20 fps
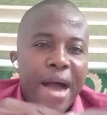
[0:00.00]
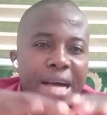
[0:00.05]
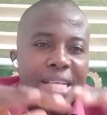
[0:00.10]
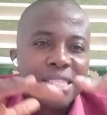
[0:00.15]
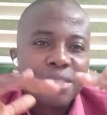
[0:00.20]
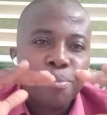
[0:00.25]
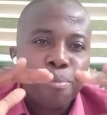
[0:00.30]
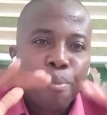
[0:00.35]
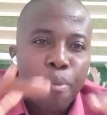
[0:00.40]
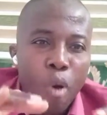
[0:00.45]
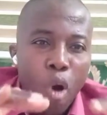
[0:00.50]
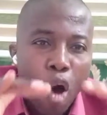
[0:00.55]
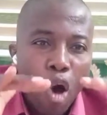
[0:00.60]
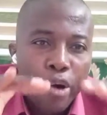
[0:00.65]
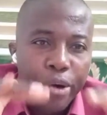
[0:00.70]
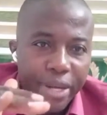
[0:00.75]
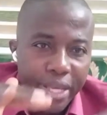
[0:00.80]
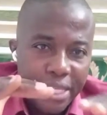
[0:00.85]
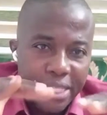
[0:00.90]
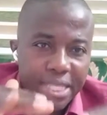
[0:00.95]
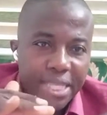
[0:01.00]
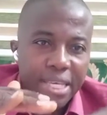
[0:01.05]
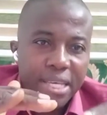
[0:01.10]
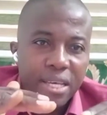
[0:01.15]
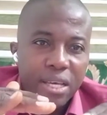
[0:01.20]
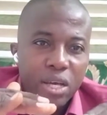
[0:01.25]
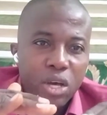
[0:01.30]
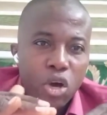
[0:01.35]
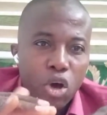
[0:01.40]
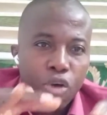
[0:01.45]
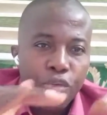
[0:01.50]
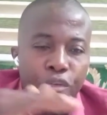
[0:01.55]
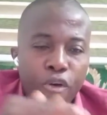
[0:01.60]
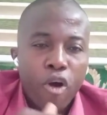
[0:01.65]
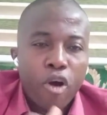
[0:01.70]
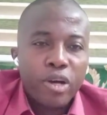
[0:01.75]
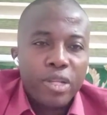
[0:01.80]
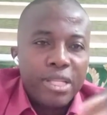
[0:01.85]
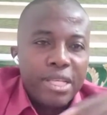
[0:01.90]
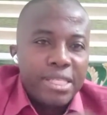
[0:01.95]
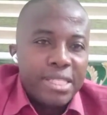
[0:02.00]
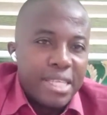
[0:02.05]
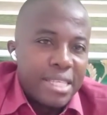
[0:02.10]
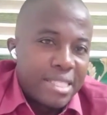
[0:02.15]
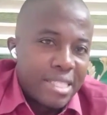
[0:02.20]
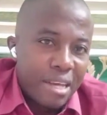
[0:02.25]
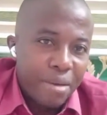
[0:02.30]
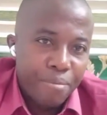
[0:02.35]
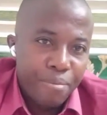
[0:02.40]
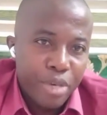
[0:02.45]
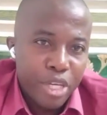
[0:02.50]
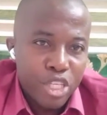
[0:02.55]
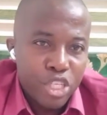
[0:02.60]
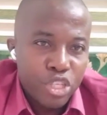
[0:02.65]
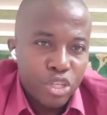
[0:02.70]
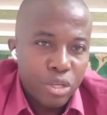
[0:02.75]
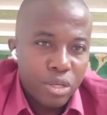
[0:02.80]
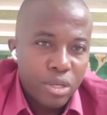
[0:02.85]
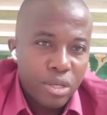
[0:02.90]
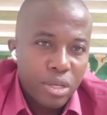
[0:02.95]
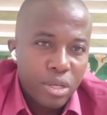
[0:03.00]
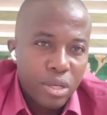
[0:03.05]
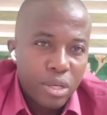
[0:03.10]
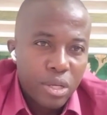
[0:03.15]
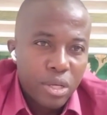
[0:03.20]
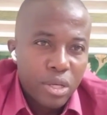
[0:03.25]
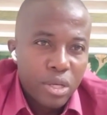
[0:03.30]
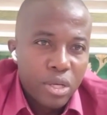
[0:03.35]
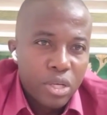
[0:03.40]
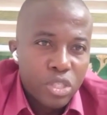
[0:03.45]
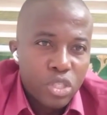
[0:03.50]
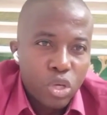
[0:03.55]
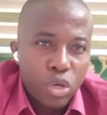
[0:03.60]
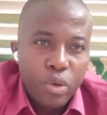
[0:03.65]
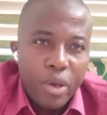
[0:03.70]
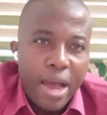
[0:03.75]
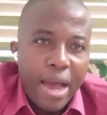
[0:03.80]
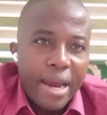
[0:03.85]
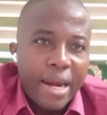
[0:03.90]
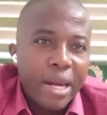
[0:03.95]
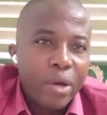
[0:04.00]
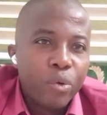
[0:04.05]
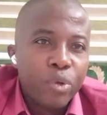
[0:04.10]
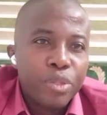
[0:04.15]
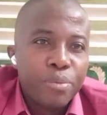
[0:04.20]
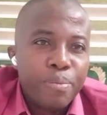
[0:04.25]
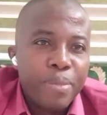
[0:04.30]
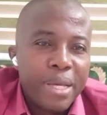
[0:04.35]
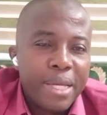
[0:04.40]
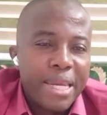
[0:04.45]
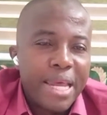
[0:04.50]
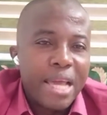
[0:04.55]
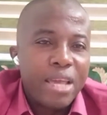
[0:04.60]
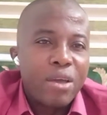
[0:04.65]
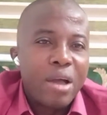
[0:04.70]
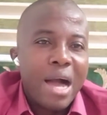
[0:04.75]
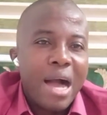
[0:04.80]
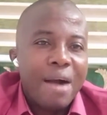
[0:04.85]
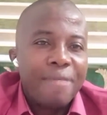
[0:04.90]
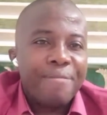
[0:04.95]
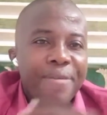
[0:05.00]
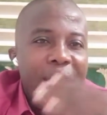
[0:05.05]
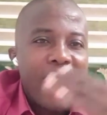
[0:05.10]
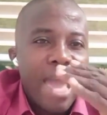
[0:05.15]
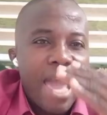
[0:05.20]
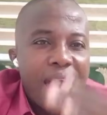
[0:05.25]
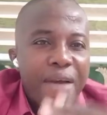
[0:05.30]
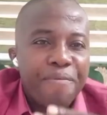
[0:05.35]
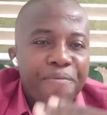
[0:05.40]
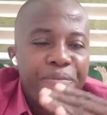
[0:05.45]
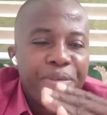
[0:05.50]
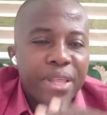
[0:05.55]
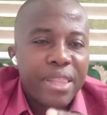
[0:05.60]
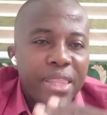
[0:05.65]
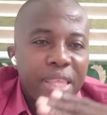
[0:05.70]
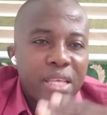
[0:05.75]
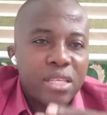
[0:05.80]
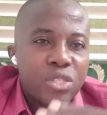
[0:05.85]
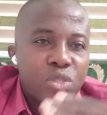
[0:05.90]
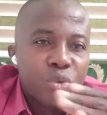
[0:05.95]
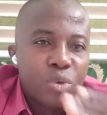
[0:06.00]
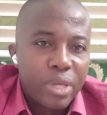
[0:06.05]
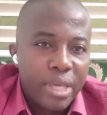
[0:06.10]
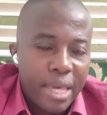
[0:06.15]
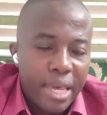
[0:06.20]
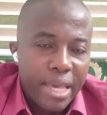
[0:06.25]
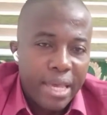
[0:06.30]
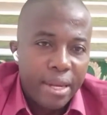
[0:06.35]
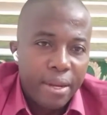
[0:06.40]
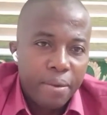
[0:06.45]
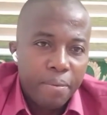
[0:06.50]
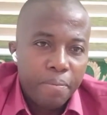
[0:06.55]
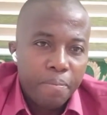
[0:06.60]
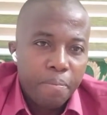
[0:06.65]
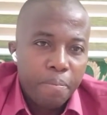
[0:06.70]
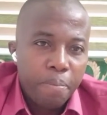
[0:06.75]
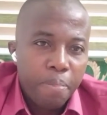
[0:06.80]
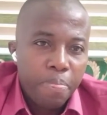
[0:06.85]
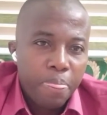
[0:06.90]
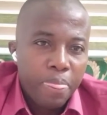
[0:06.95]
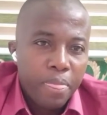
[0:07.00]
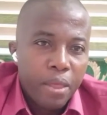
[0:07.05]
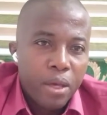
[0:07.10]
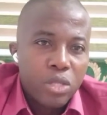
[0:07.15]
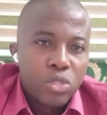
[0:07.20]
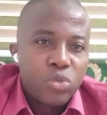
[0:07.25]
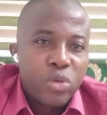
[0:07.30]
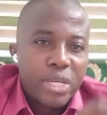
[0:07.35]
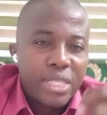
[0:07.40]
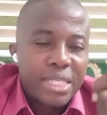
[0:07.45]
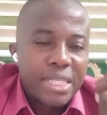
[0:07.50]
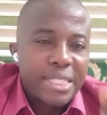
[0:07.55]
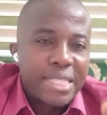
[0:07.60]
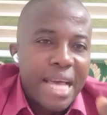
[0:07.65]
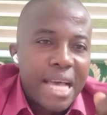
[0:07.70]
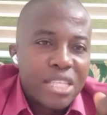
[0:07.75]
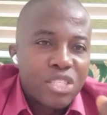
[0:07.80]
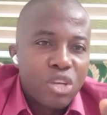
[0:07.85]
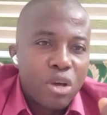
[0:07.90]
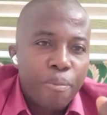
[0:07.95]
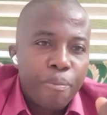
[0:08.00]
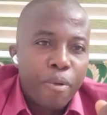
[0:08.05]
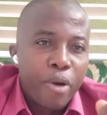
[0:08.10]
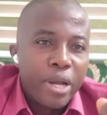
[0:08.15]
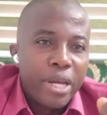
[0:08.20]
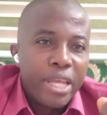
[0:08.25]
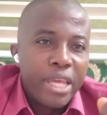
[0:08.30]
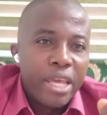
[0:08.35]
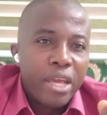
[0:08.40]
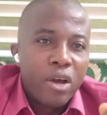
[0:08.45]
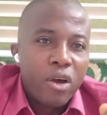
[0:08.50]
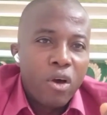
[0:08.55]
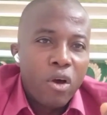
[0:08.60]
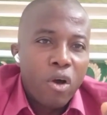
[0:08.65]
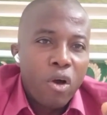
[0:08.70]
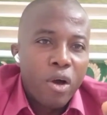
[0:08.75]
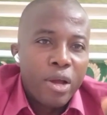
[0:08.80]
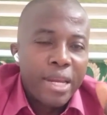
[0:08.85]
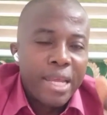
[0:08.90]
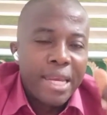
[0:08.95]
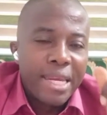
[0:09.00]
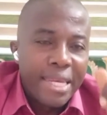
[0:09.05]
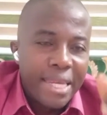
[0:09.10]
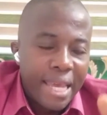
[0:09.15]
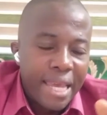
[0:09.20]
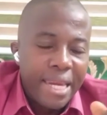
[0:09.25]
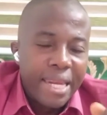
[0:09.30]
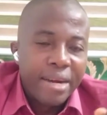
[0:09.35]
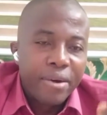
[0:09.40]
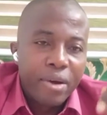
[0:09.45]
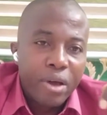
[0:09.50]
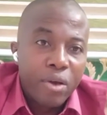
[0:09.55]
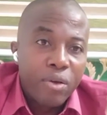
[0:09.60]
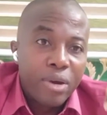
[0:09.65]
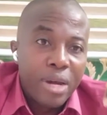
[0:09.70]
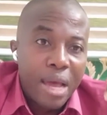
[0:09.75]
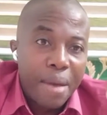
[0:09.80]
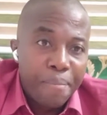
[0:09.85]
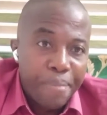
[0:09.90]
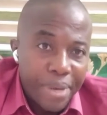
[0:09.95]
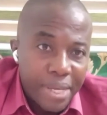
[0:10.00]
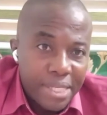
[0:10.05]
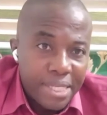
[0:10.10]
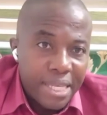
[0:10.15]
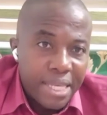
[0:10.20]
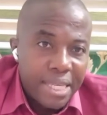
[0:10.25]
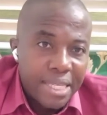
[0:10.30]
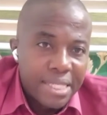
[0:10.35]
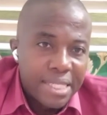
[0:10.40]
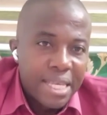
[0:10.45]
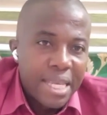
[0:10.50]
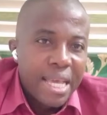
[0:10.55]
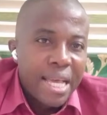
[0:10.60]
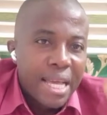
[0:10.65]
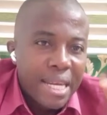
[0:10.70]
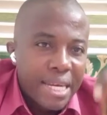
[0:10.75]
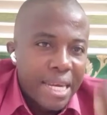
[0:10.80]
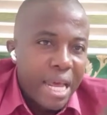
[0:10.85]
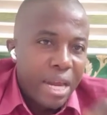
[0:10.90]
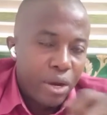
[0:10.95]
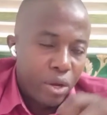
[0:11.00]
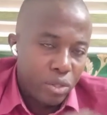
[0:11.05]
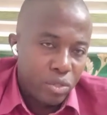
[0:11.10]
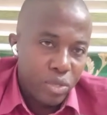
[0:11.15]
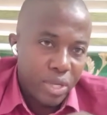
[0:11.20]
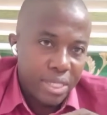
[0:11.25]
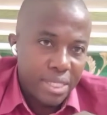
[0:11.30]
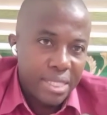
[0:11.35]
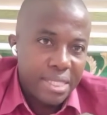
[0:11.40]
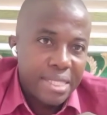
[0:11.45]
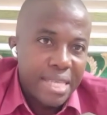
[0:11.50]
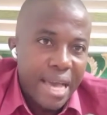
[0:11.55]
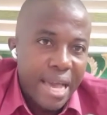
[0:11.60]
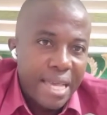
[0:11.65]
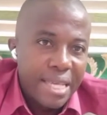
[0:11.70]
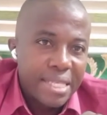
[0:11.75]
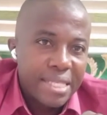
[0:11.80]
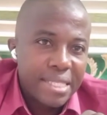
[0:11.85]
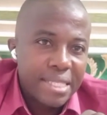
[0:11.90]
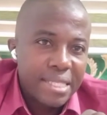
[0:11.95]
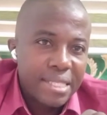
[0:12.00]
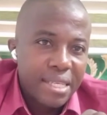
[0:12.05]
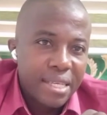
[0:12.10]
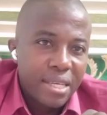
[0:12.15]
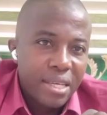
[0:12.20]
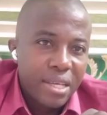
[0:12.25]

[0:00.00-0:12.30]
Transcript: at more risk of all these things I've mentioned. So you agree with me that you have everything to gain to exercise your body on a daily, regular basis than not to exercise.